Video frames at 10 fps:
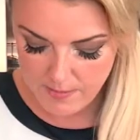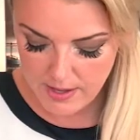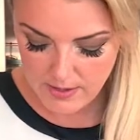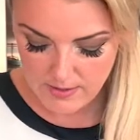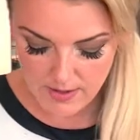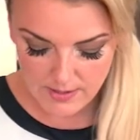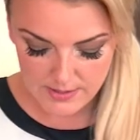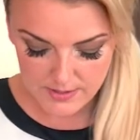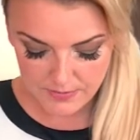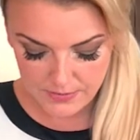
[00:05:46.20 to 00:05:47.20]
made a
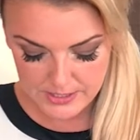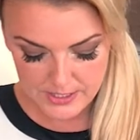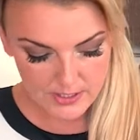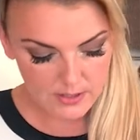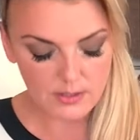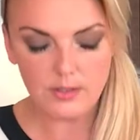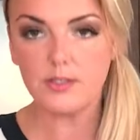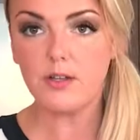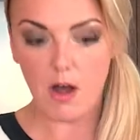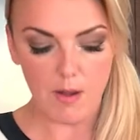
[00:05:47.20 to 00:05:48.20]
different
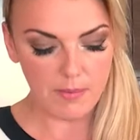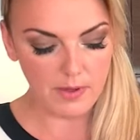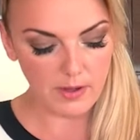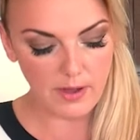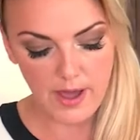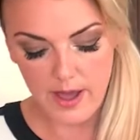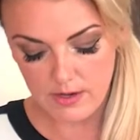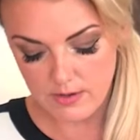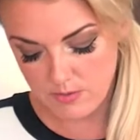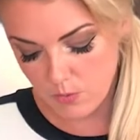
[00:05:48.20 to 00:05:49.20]
topping,
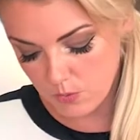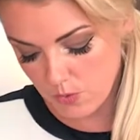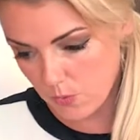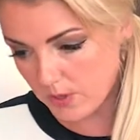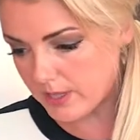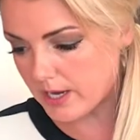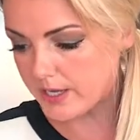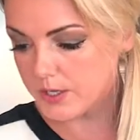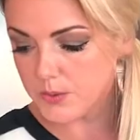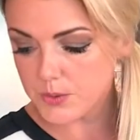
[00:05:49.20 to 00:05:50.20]
and the one that I
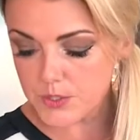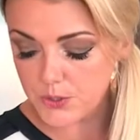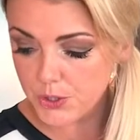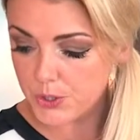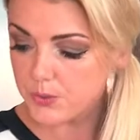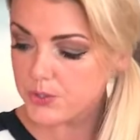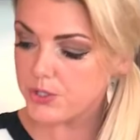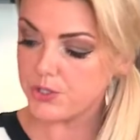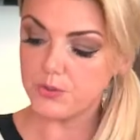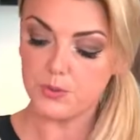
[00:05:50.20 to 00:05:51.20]
used or chose
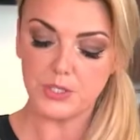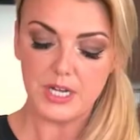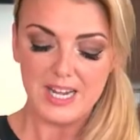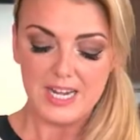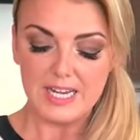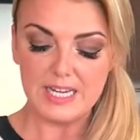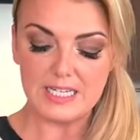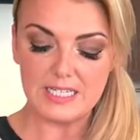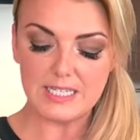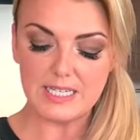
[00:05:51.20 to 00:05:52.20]
to use
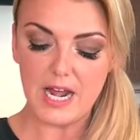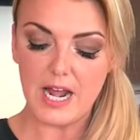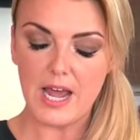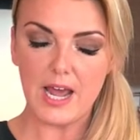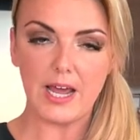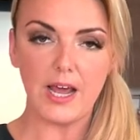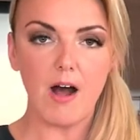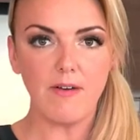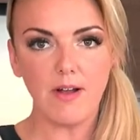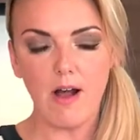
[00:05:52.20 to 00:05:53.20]
is an
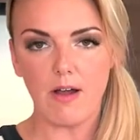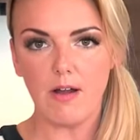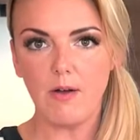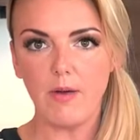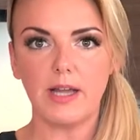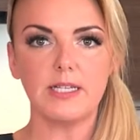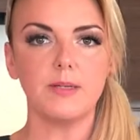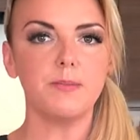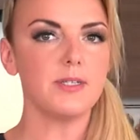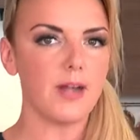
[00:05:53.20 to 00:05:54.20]
avocado and
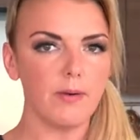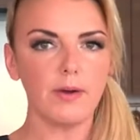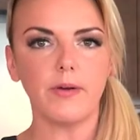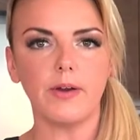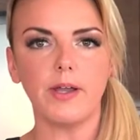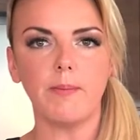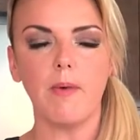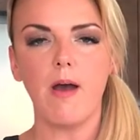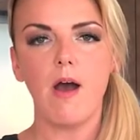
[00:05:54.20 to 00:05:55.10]
some sour cream,